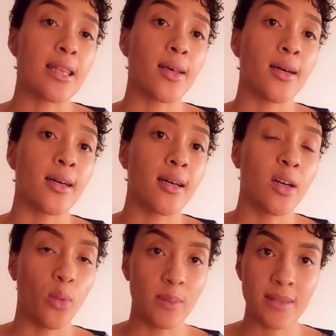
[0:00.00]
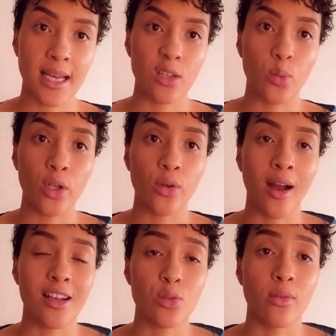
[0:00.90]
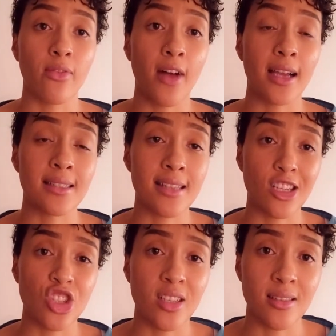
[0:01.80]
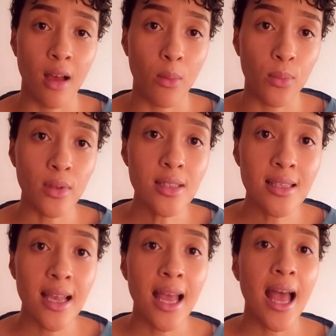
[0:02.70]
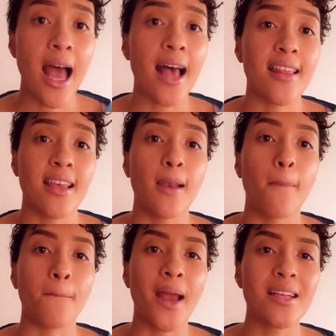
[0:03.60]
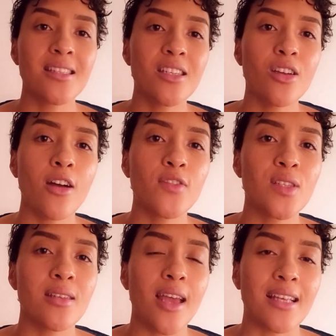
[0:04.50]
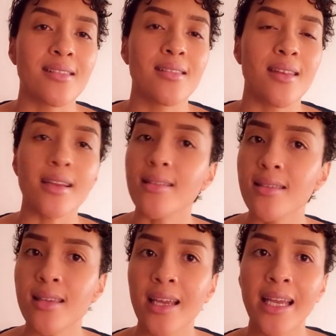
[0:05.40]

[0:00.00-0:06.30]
the website where you guys will find such examples and then massing of estates